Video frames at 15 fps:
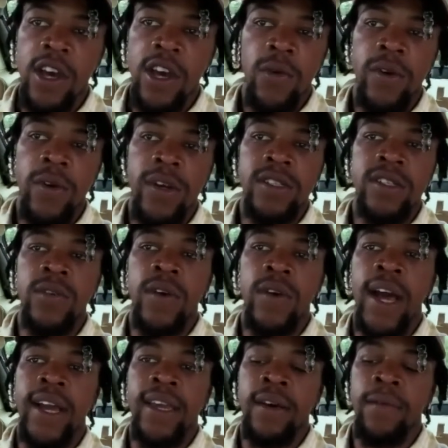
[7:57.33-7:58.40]
where as though I
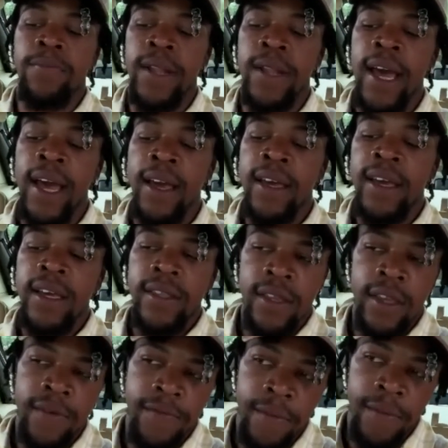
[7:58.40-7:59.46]
can apply the
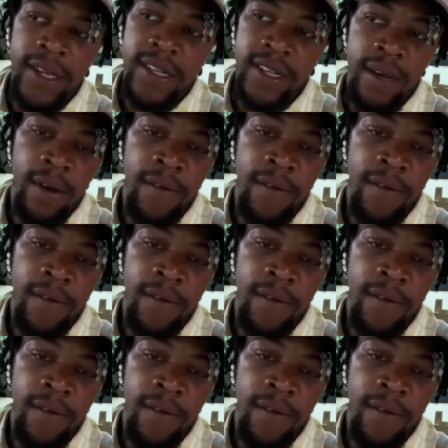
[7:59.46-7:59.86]
information that my